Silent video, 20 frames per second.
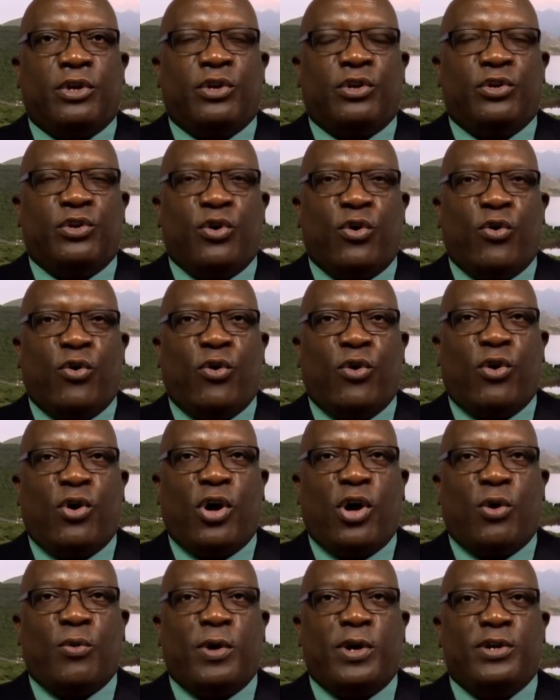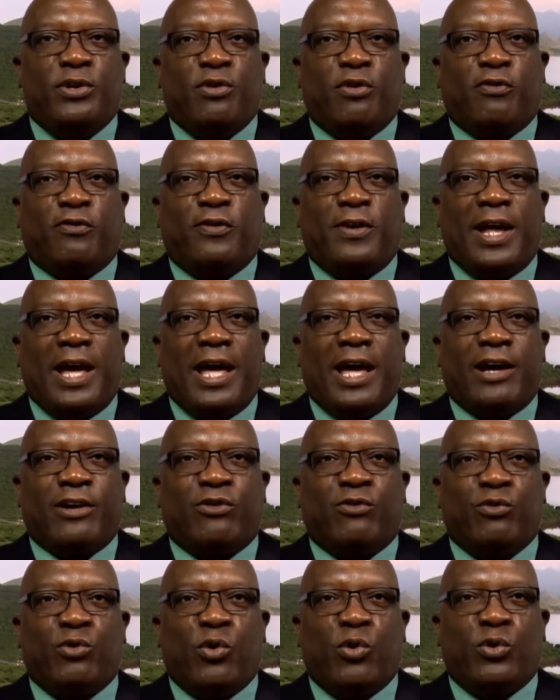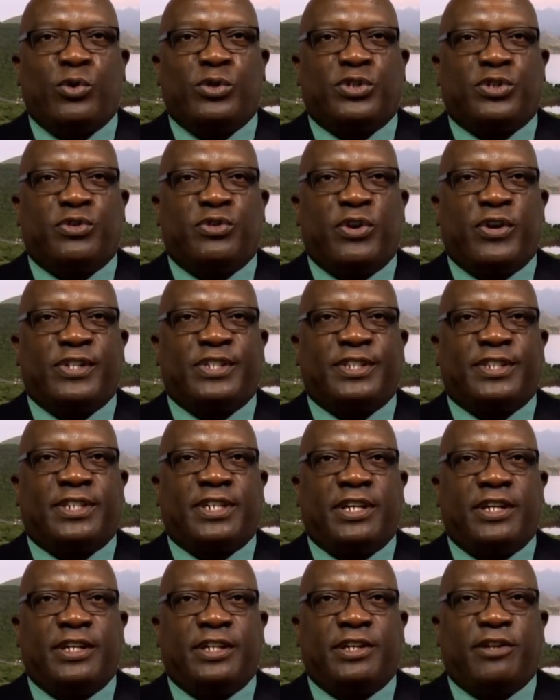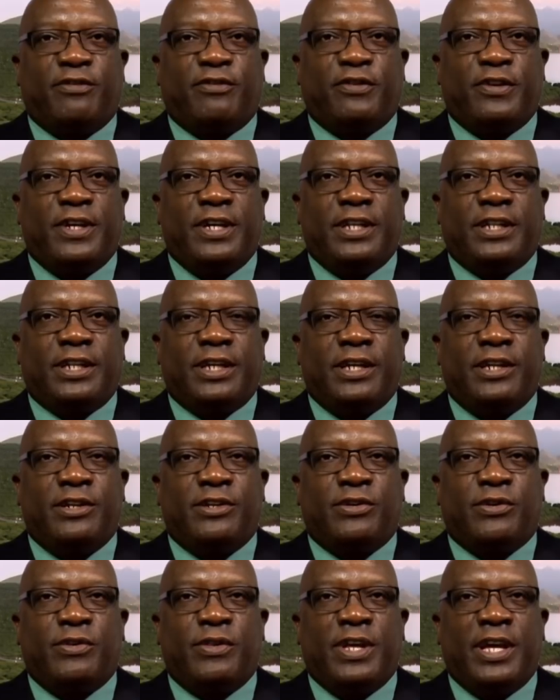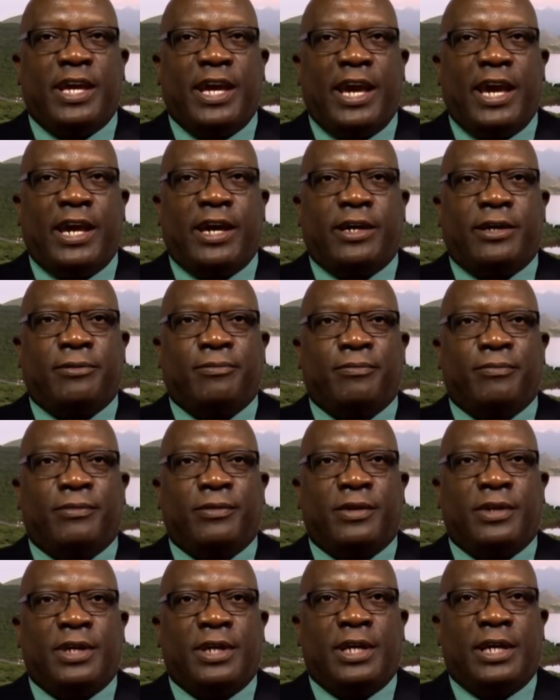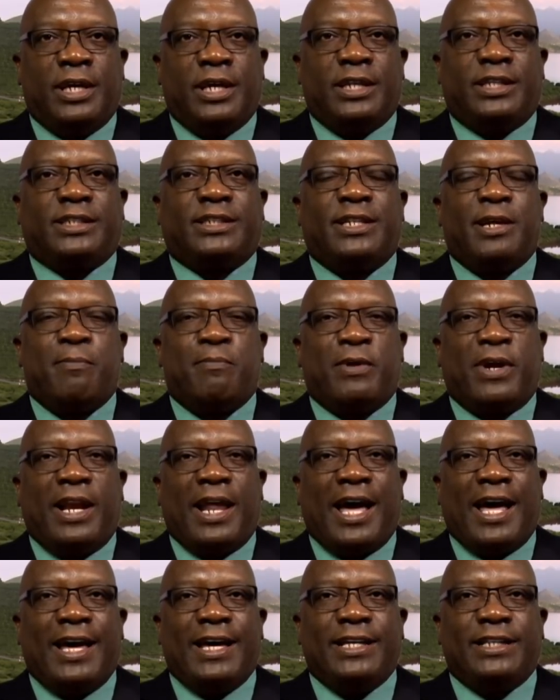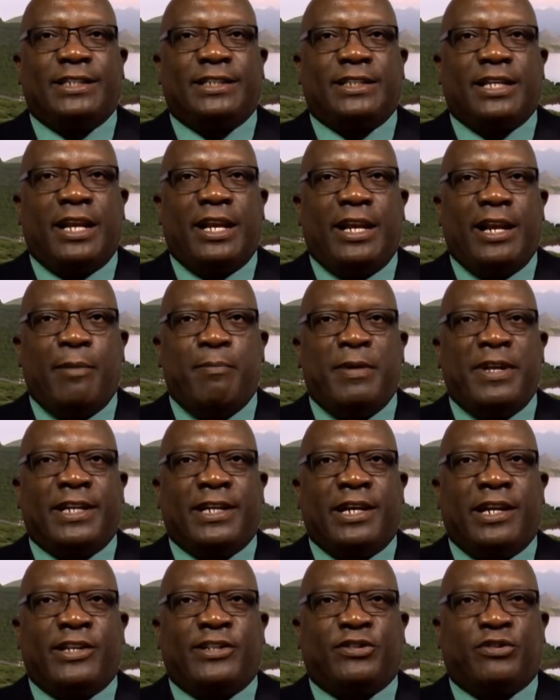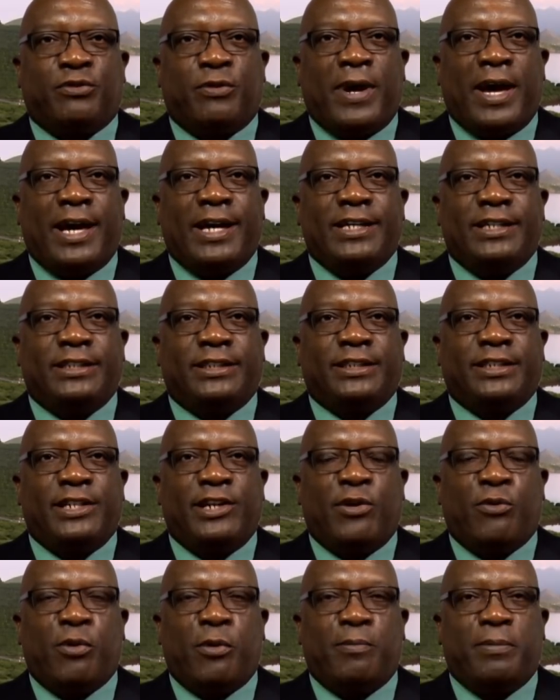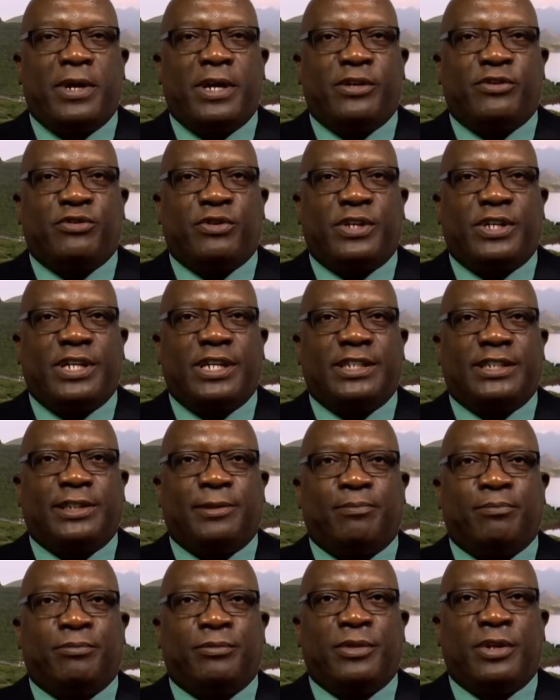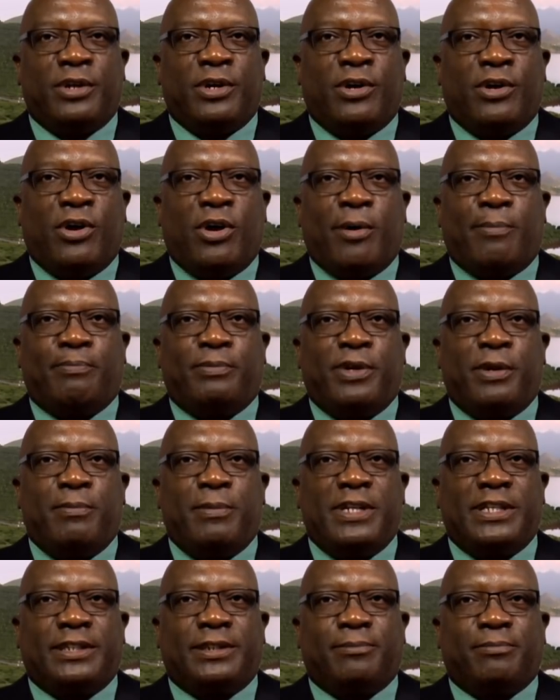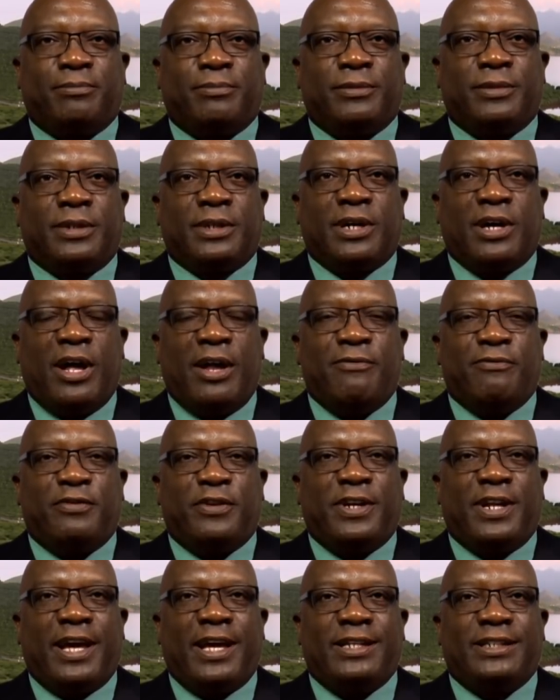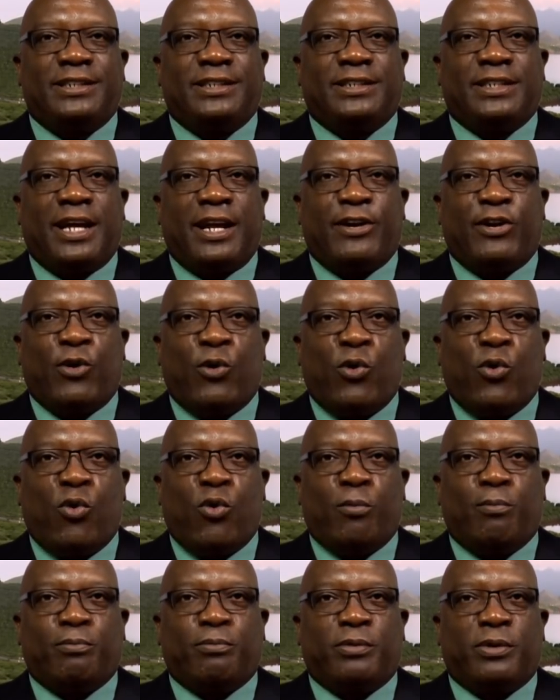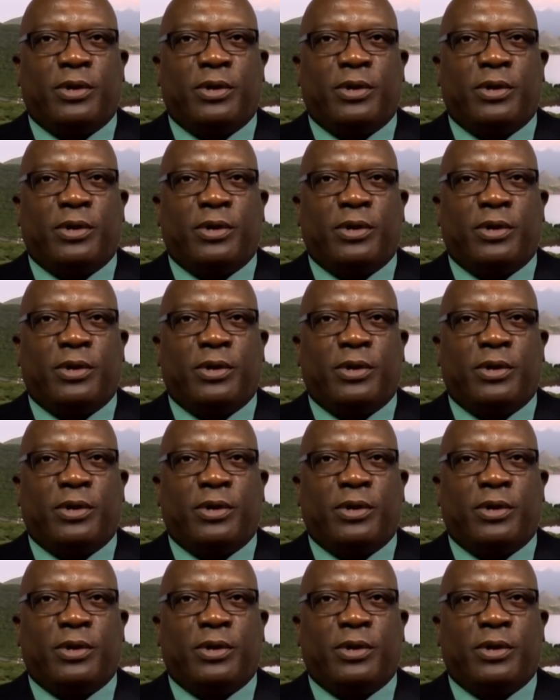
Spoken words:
Though our new flag rose just 30 feet into the air, it symbolized a limitless rise in our patriotism, optimism, confidence, and hope